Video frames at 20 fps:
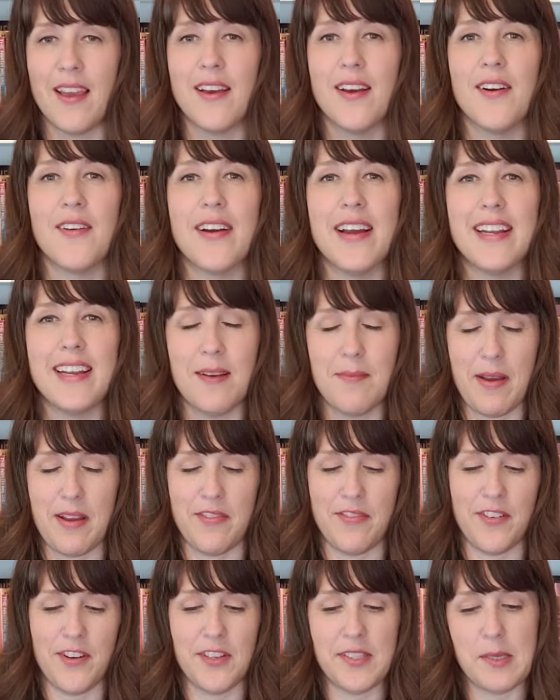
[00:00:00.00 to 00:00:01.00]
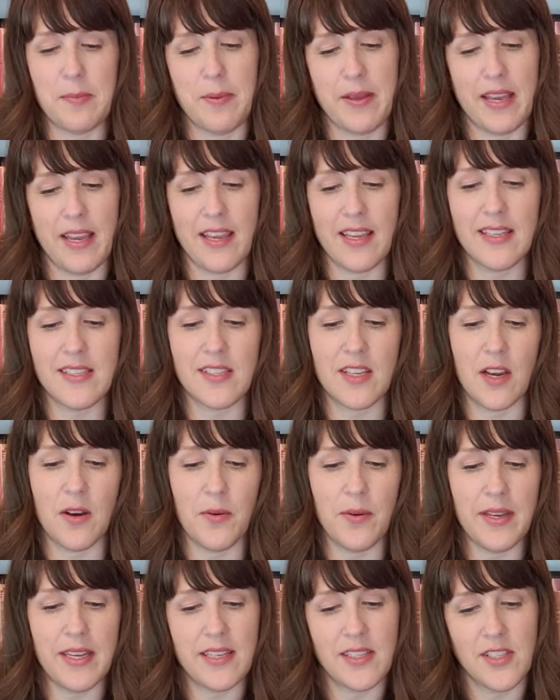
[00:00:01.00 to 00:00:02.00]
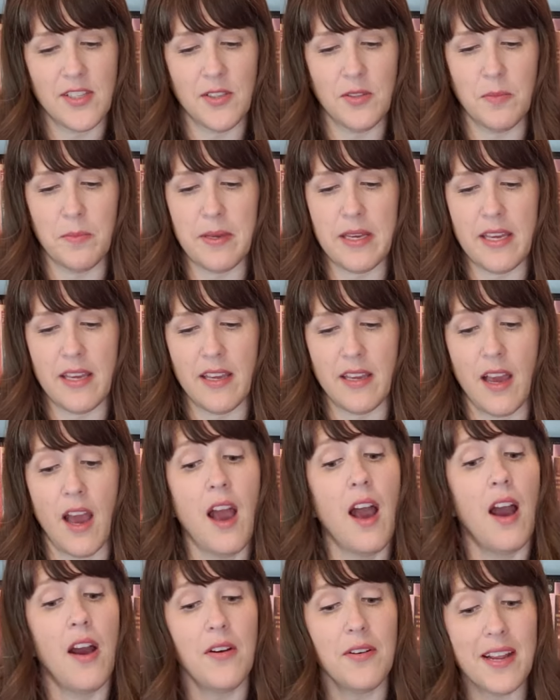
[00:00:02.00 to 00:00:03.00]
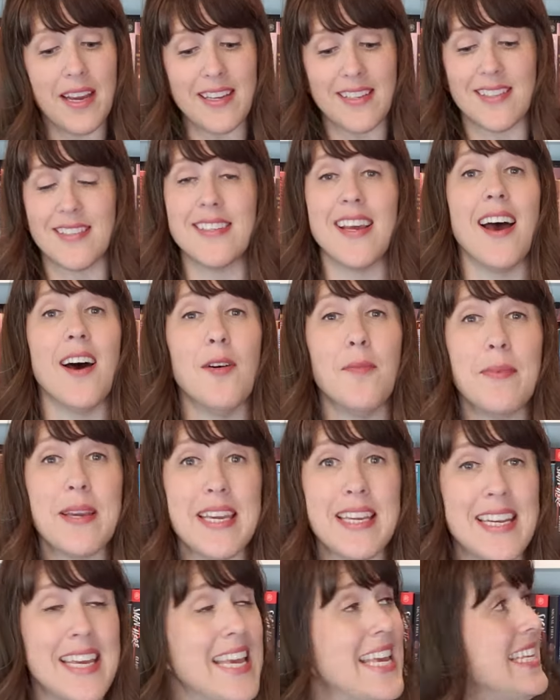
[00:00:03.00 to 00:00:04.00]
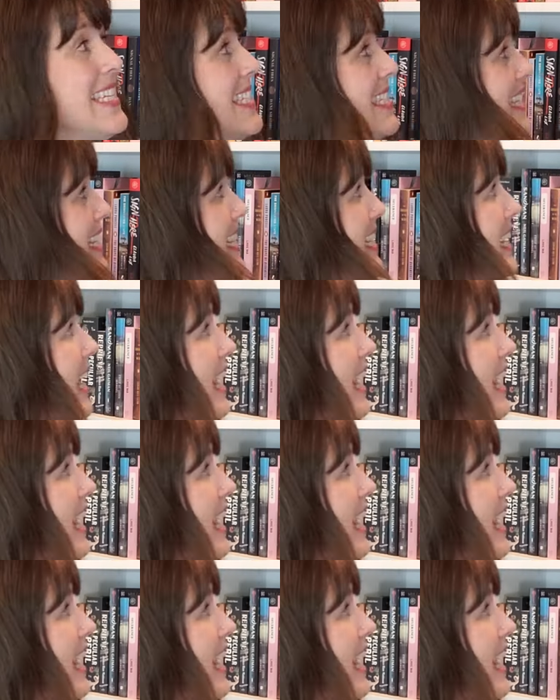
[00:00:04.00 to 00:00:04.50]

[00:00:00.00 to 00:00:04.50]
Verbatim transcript: All right, and my first pick is going to be, oh nice, Tell Me an Ending.